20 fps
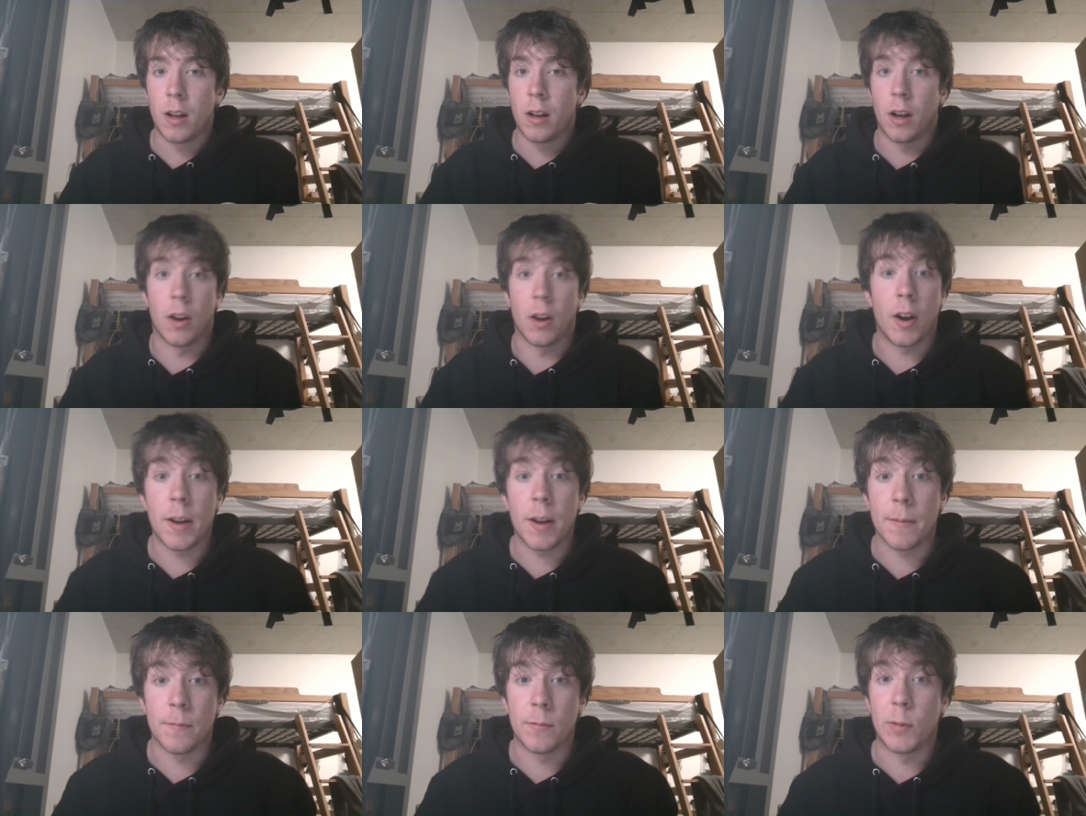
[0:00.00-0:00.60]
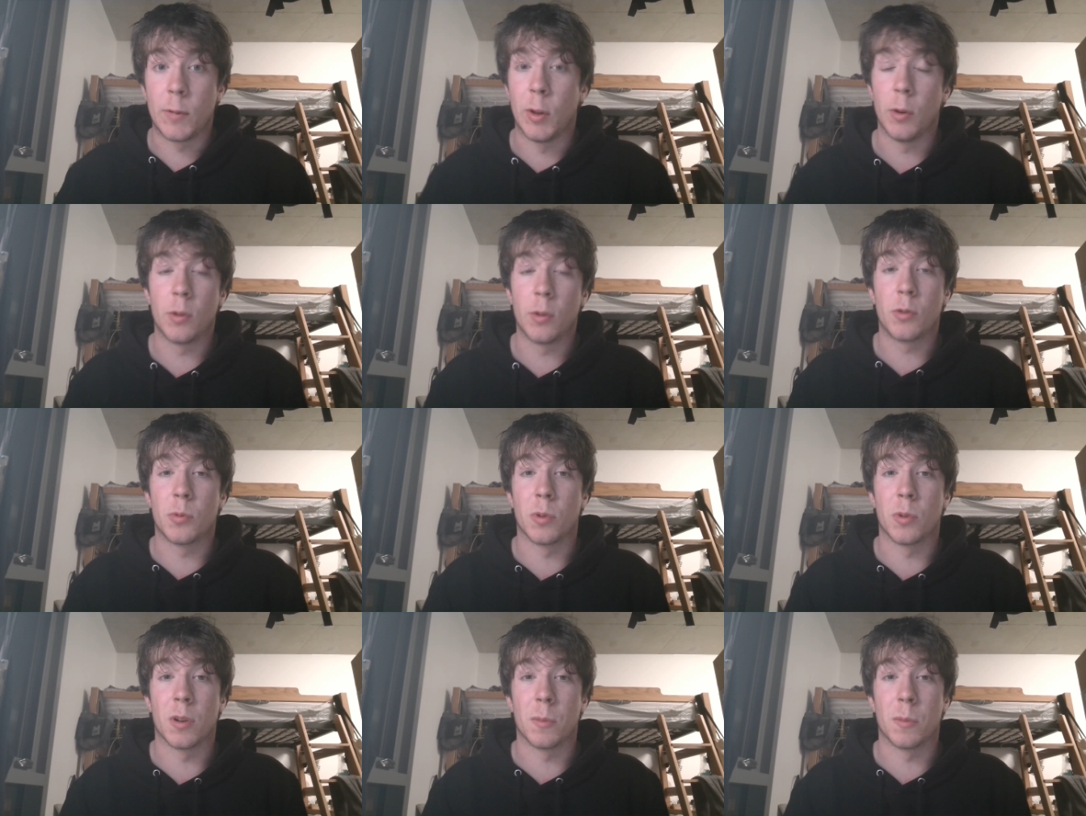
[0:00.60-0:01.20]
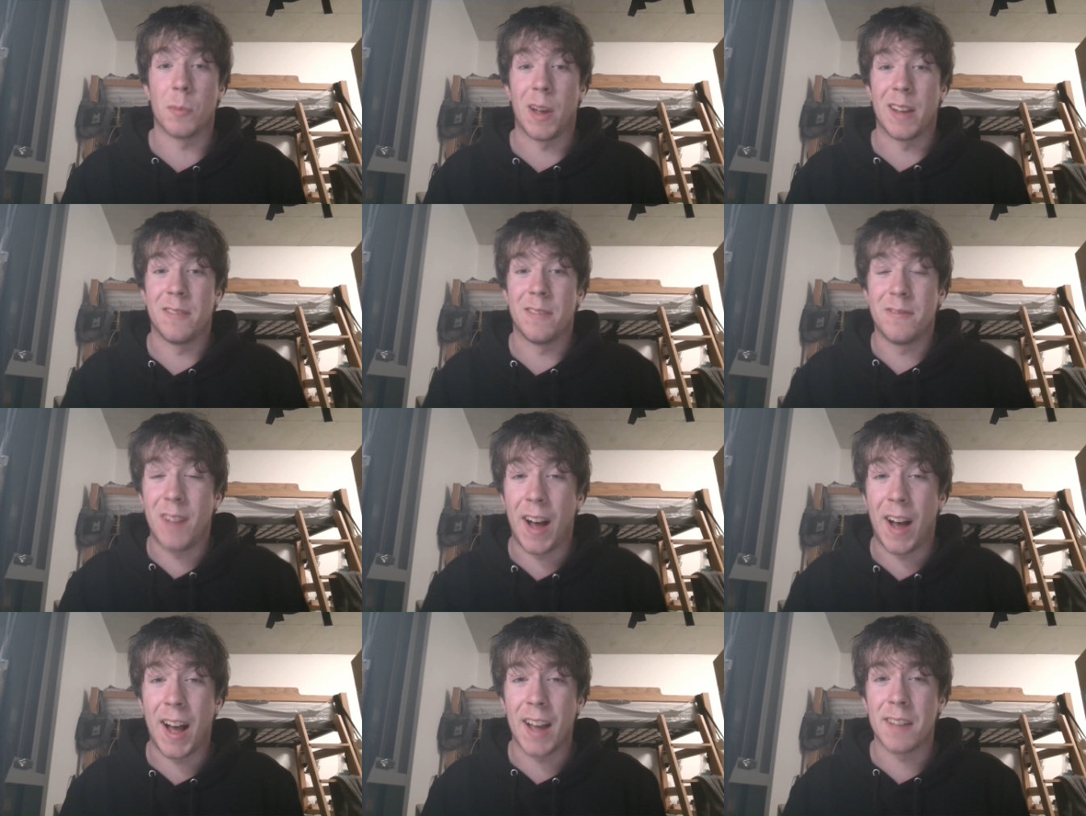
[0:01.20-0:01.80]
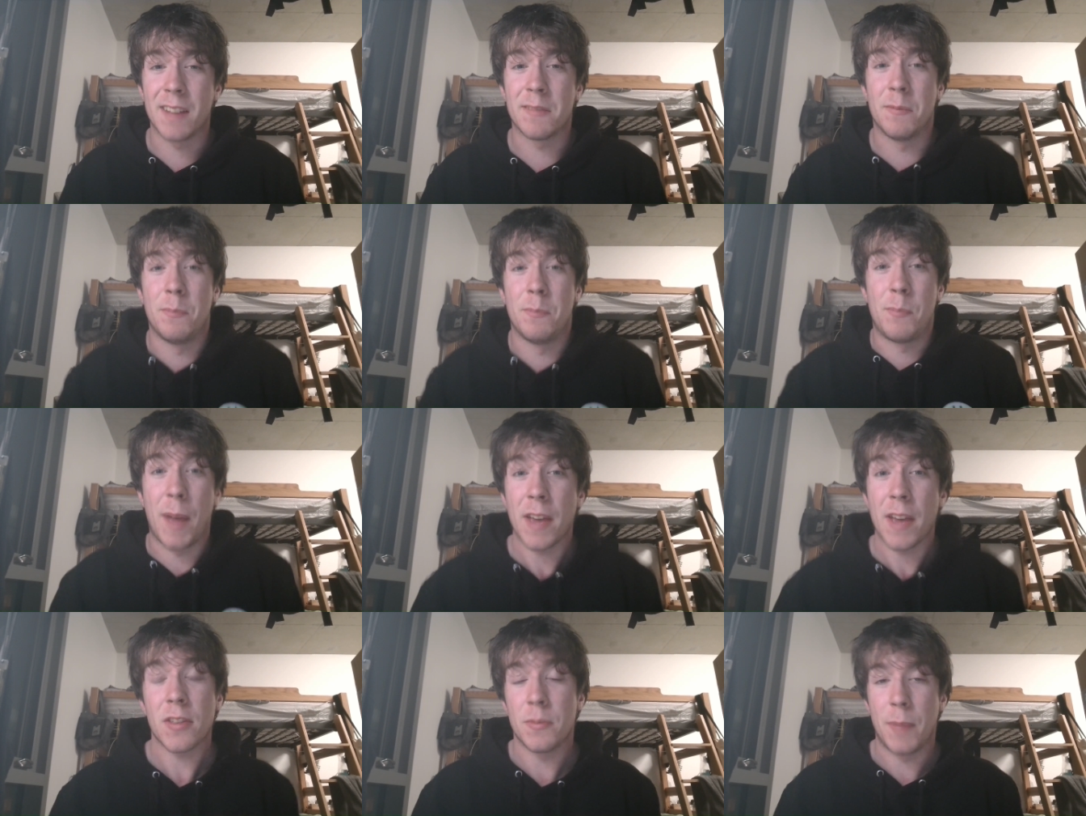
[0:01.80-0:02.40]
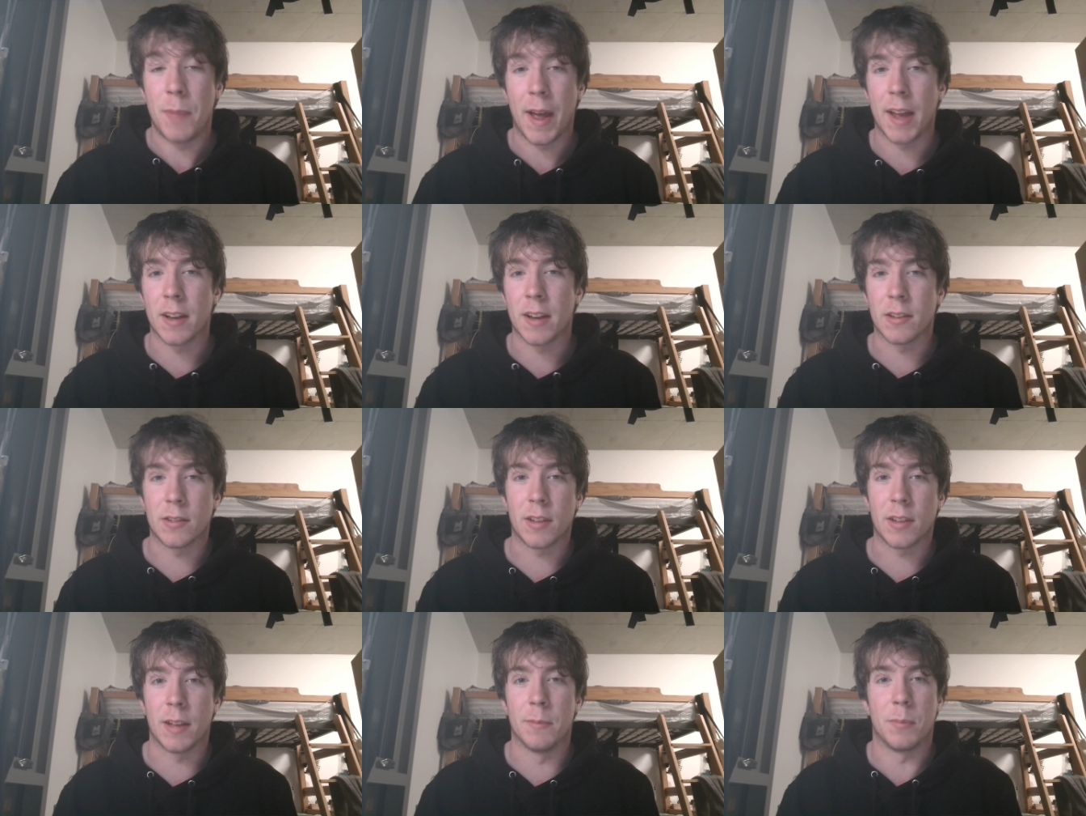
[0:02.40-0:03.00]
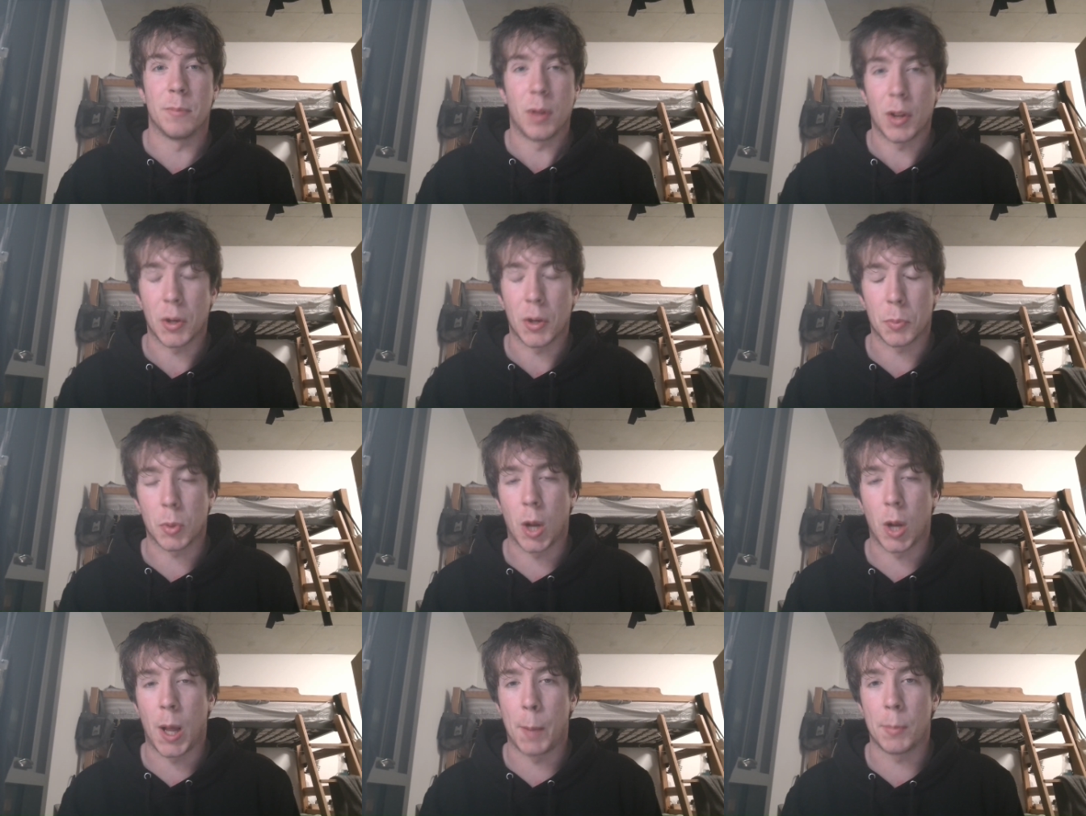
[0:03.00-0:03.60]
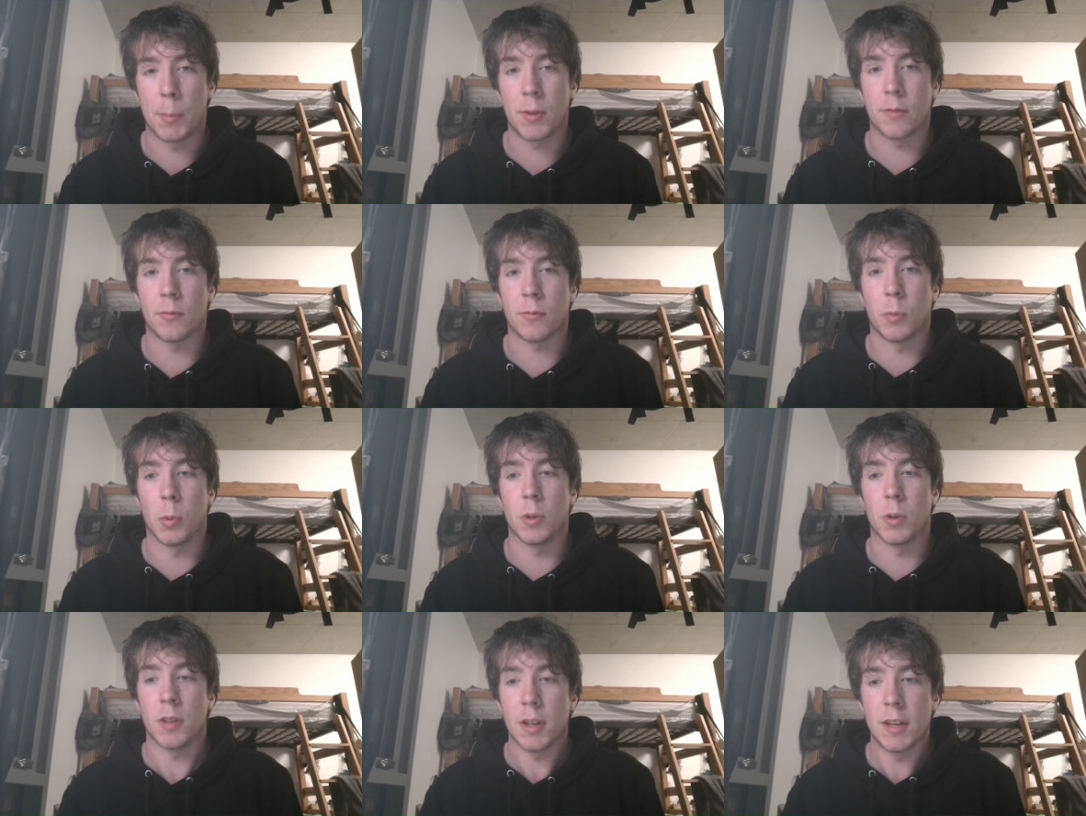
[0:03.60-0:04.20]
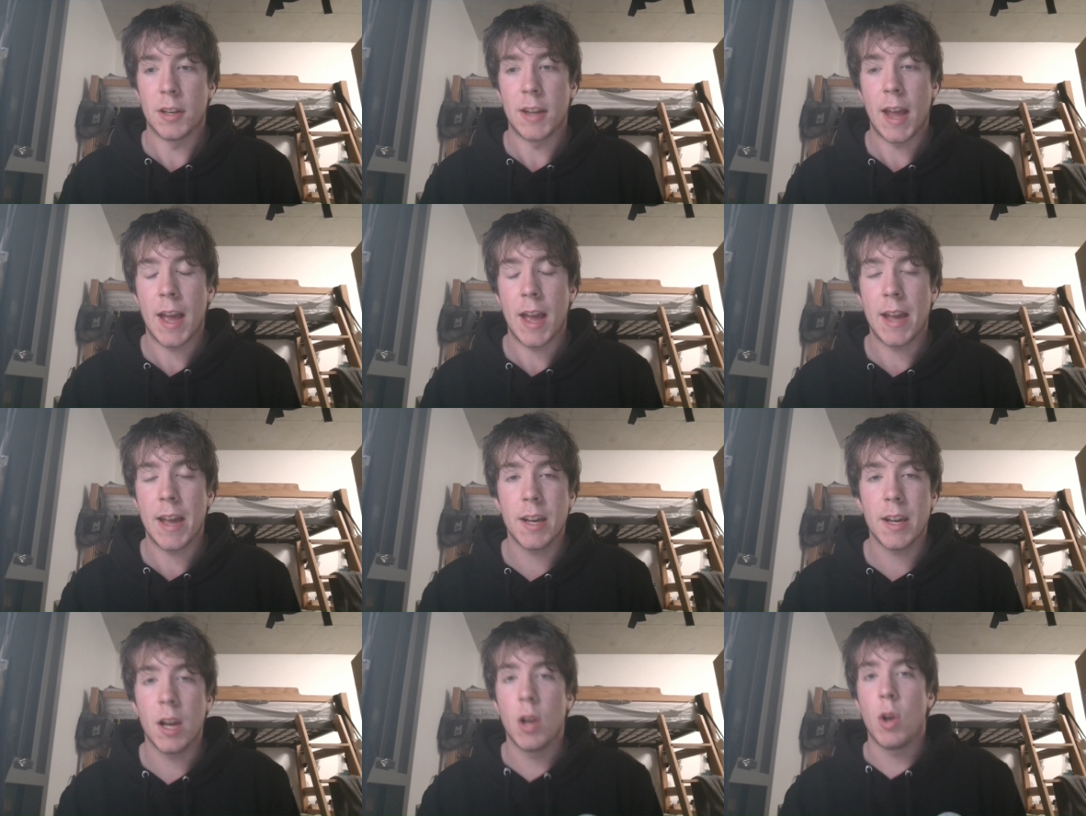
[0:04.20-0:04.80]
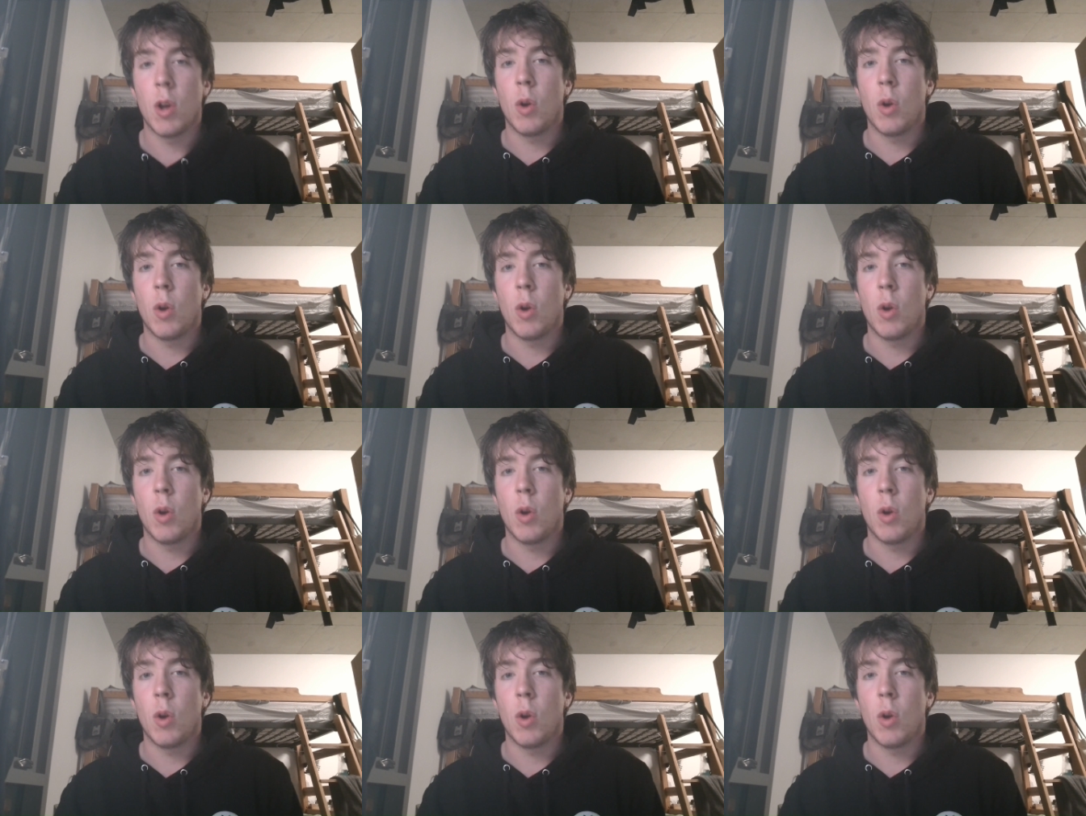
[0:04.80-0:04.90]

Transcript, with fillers: All right, those were my five best bets and player props for today,